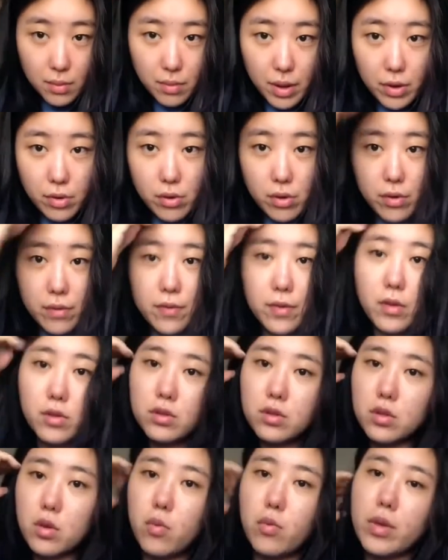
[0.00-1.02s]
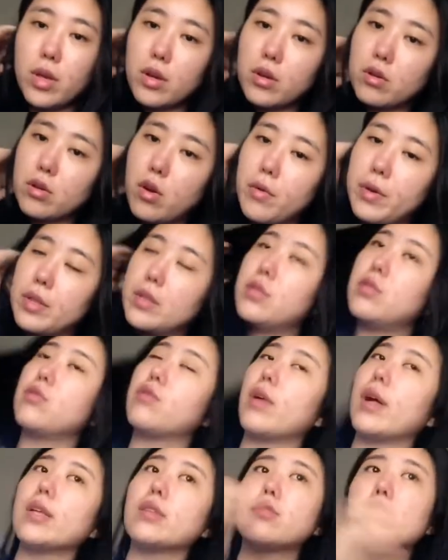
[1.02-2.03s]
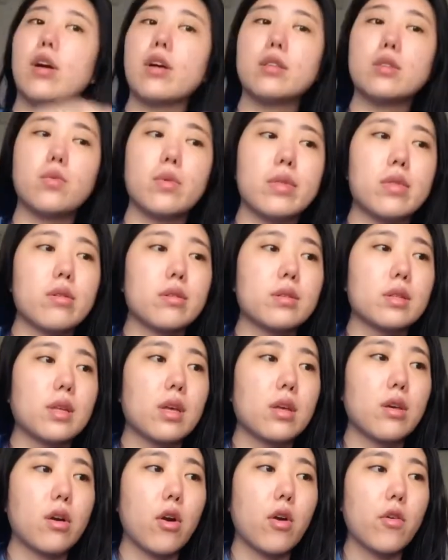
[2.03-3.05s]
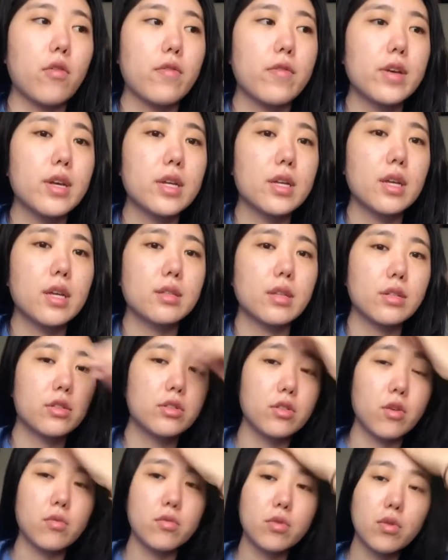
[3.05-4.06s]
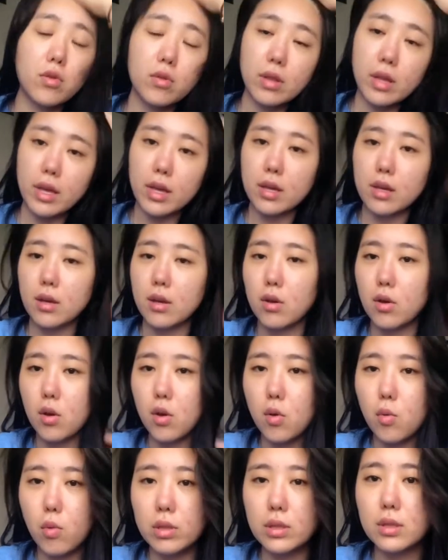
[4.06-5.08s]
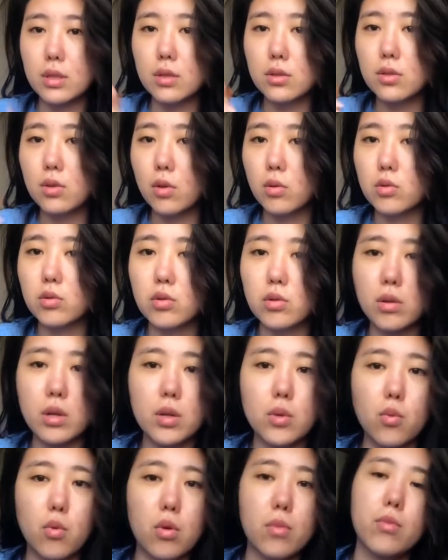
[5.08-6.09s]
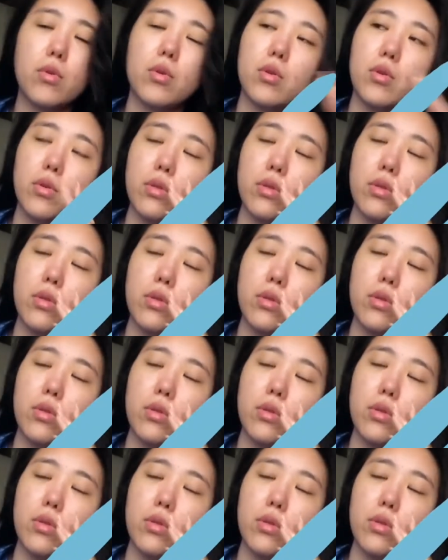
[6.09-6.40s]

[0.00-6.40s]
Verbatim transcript: I don't know, it feels so weird going to restaurants when there's like COVID because I don't know like what's the socially normal